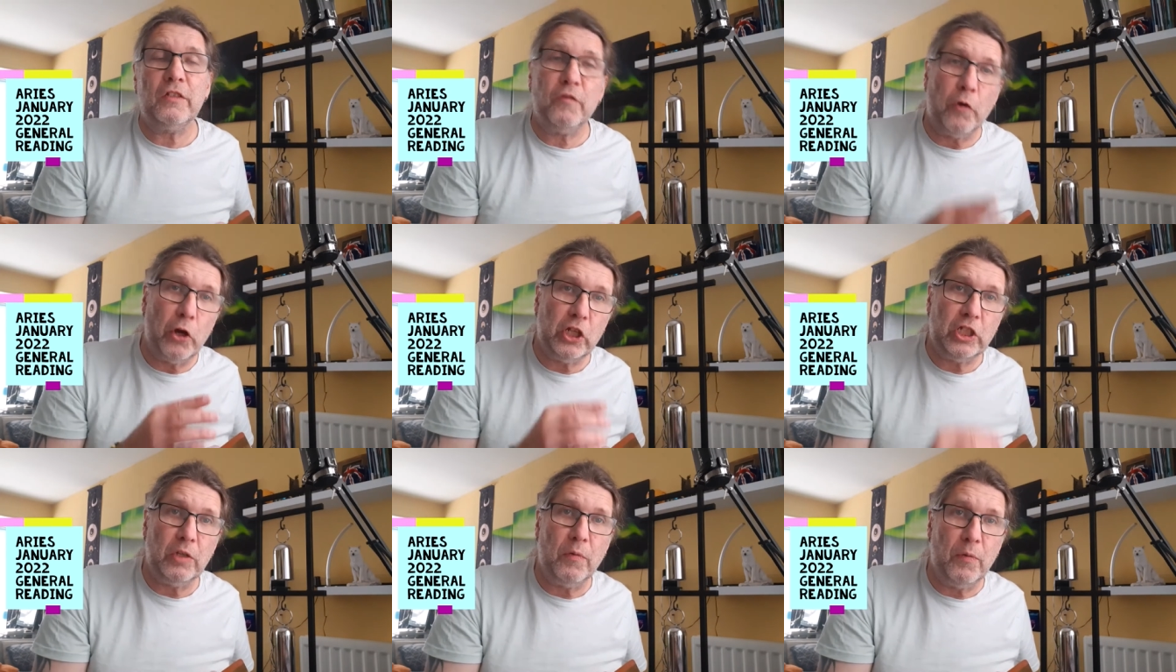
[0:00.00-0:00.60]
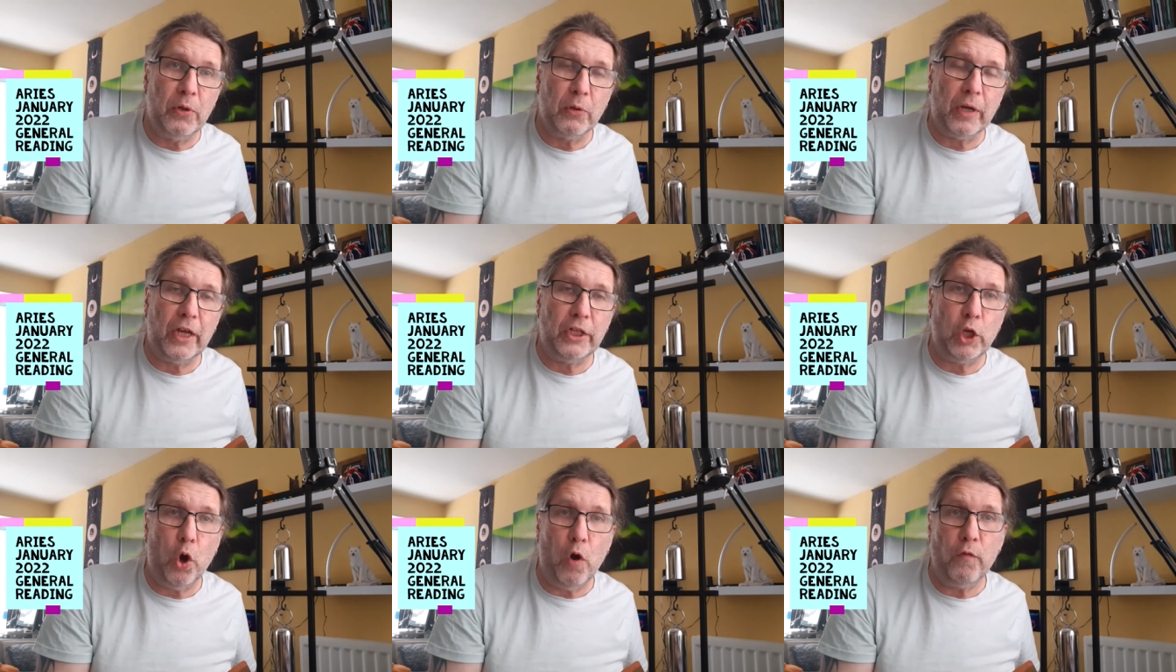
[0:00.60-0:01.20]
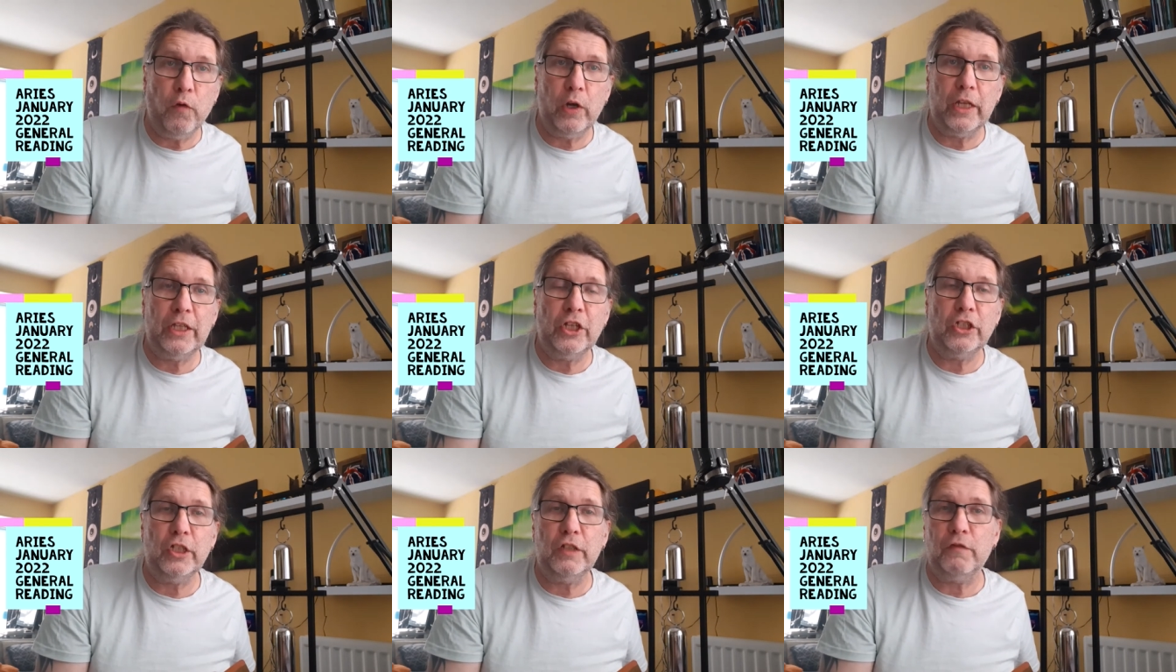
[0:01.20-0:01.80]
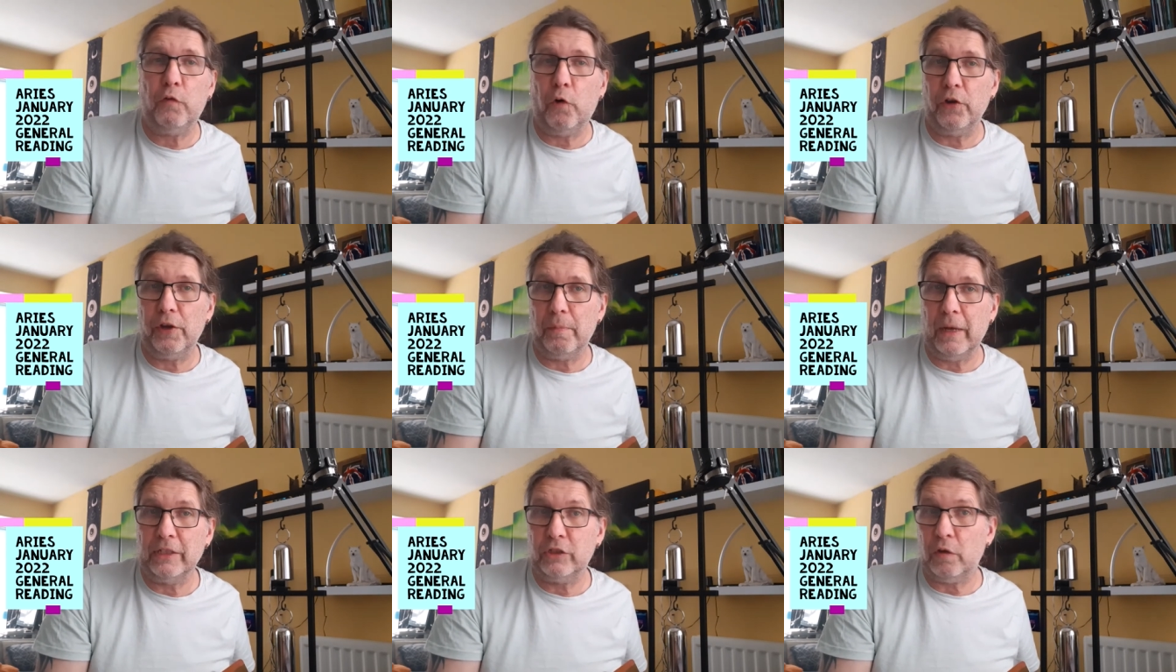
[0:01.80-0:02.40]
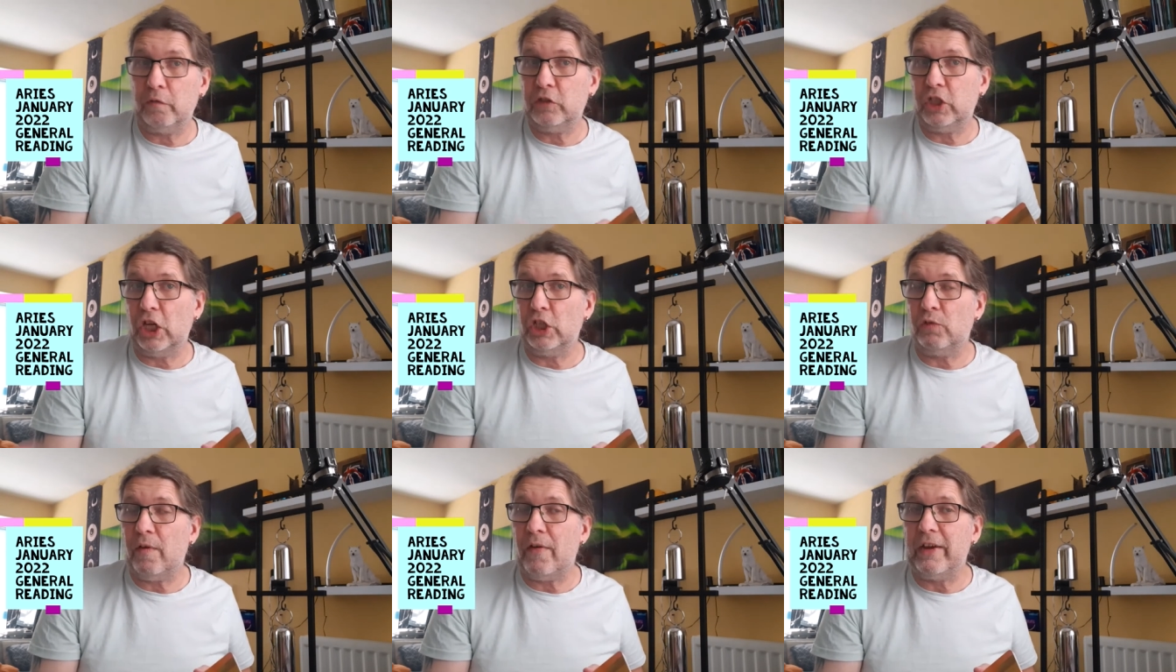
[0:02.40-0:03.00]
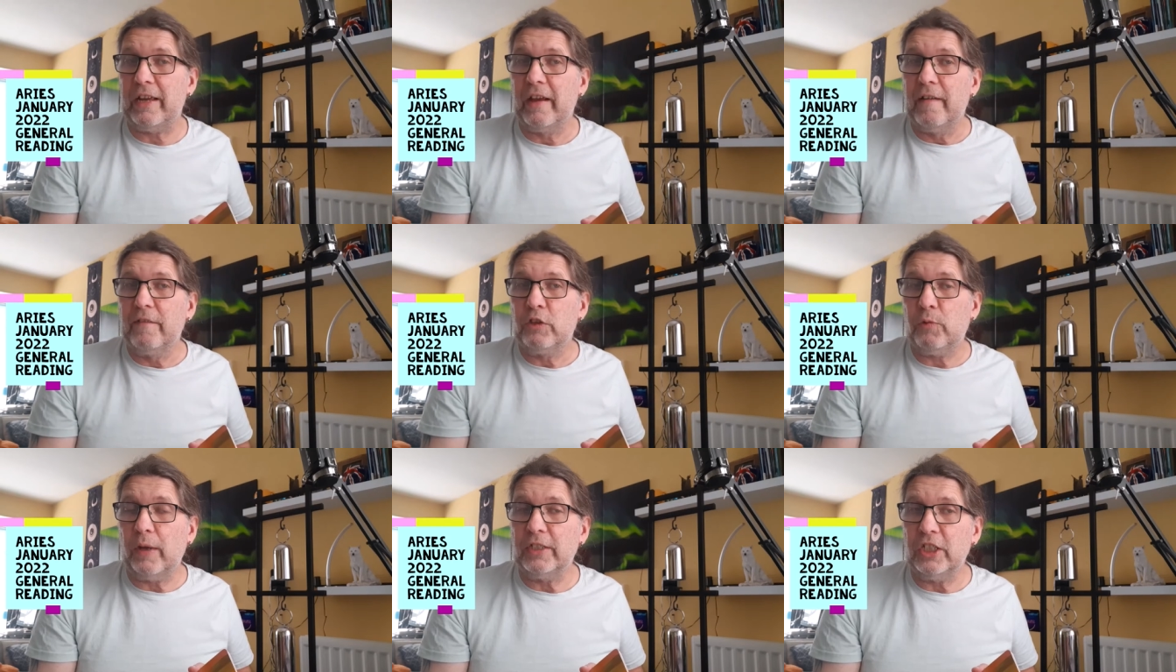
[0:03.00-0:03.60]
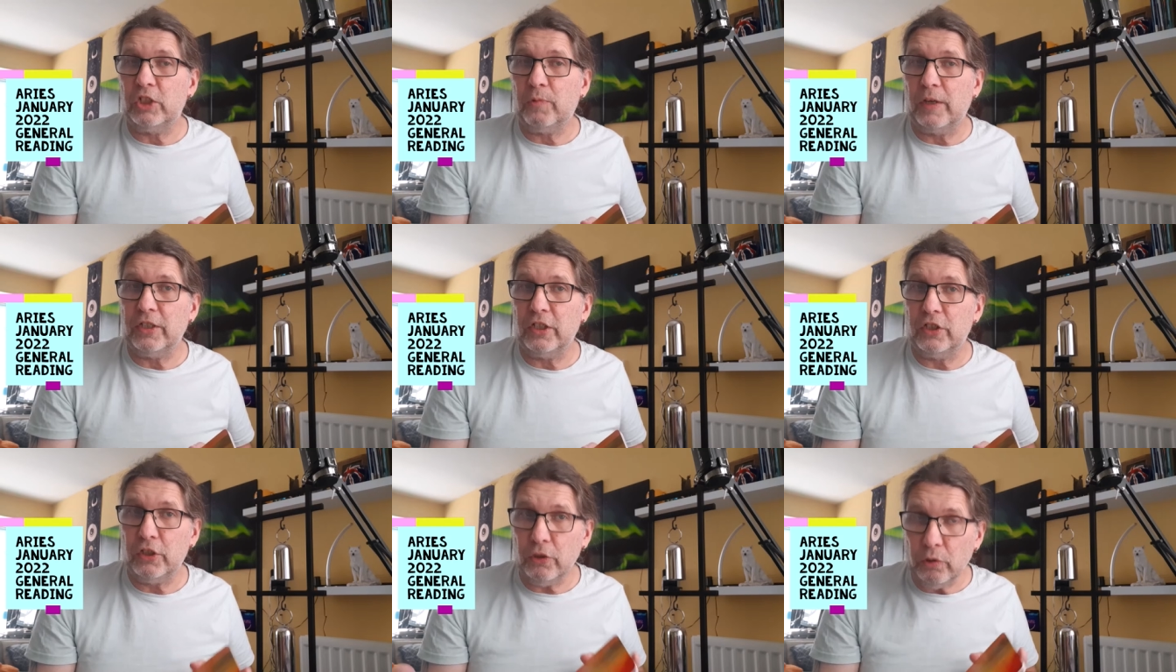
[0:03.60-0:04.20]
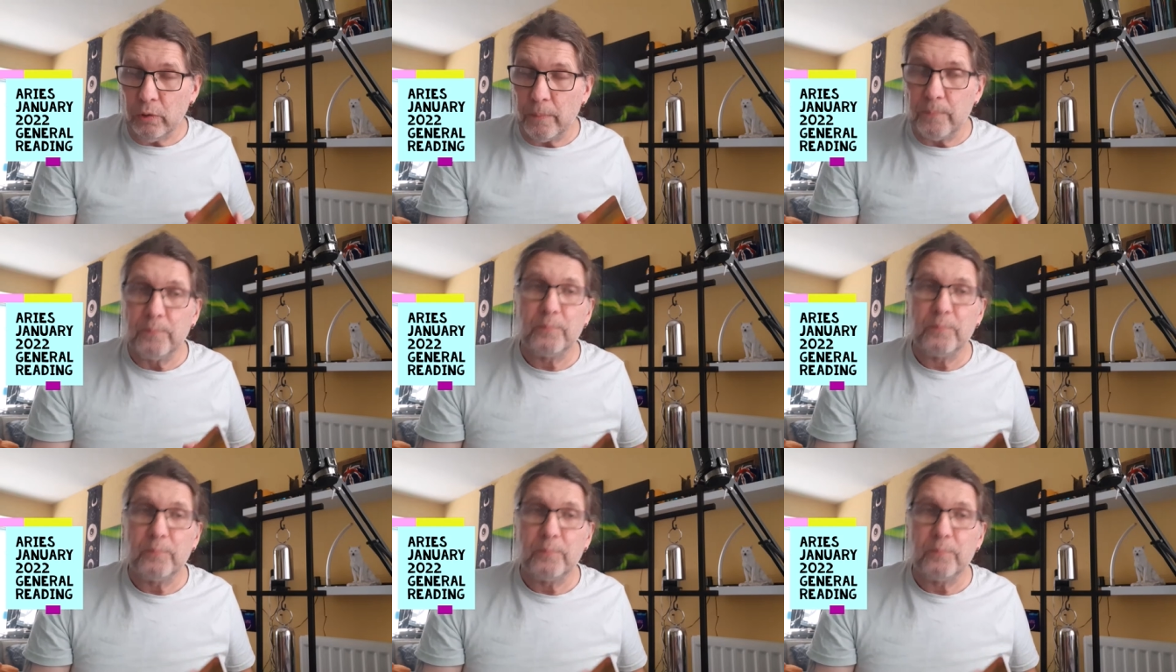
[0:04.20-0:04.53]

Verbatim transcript: Firstly, we will look at the overall energy for the month of January twenty twenty-two,